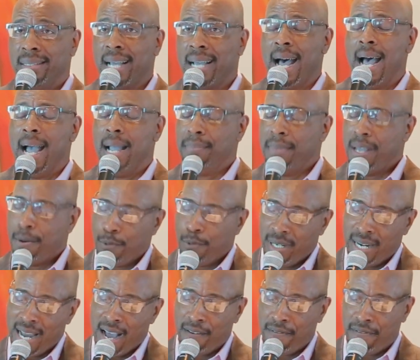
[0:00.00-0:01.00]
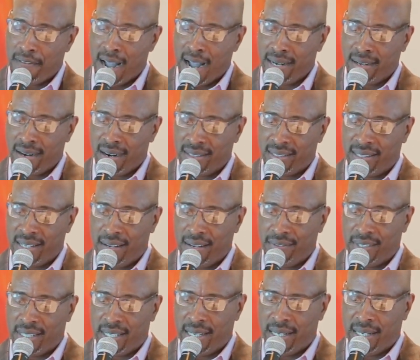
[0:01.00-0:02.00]
time that we now find
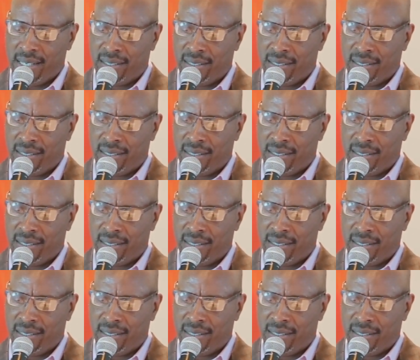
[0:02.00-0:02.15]
ourselves in.